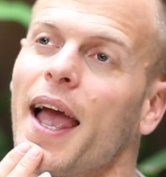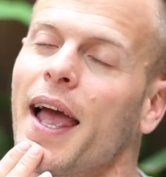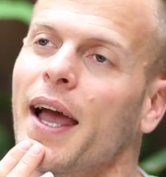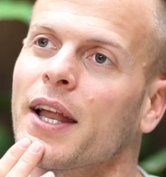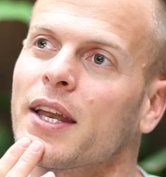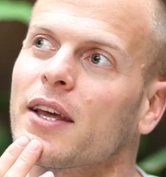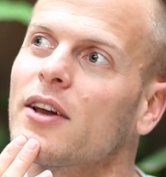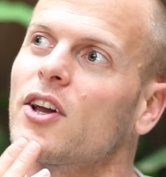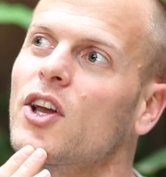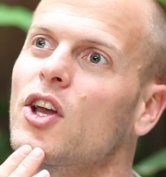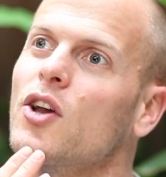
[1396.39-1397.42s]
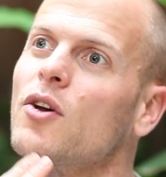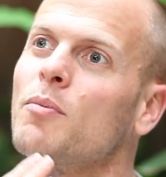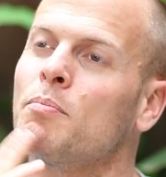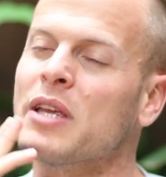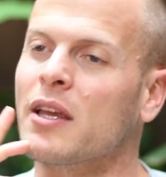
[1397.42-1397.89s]
And
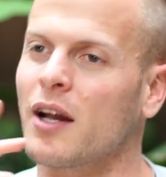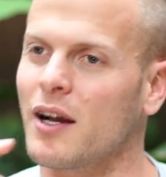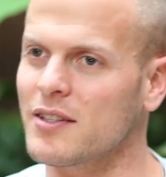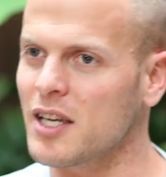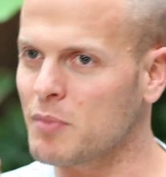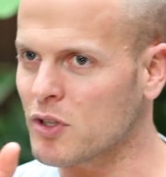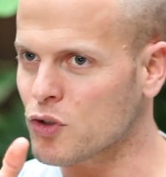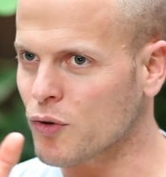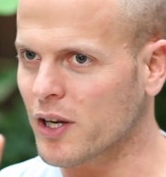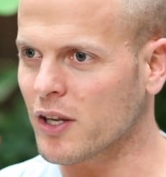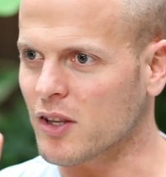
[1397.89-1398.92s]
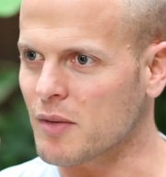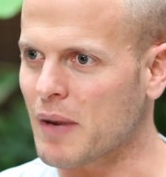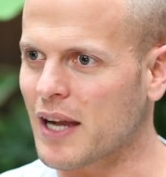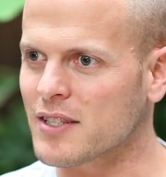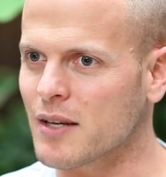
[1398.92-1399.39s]
because I'd been training in the
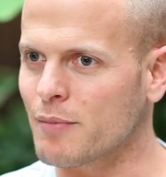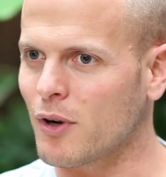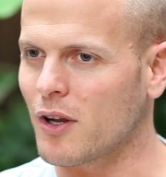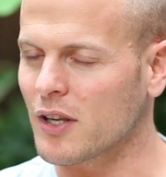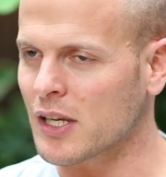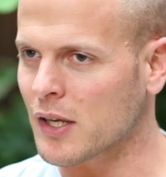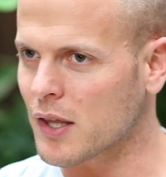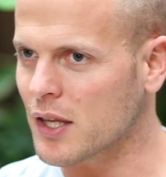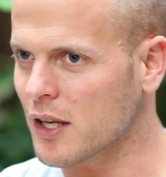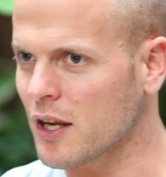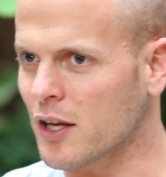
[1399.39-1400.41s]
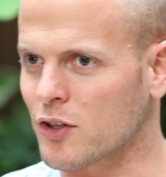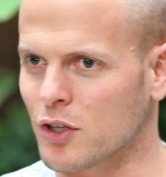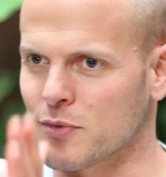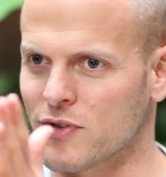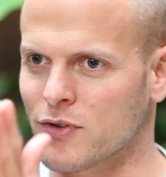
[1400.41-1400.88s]
basketball and thinking in
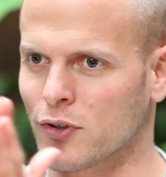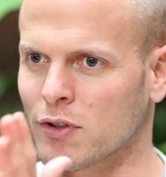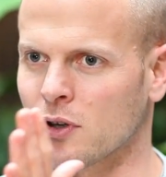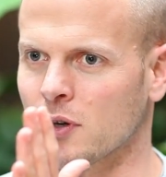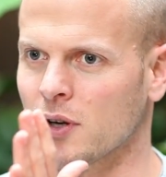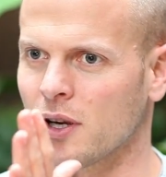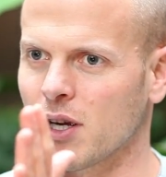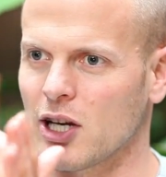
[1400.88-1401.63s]
terms of certain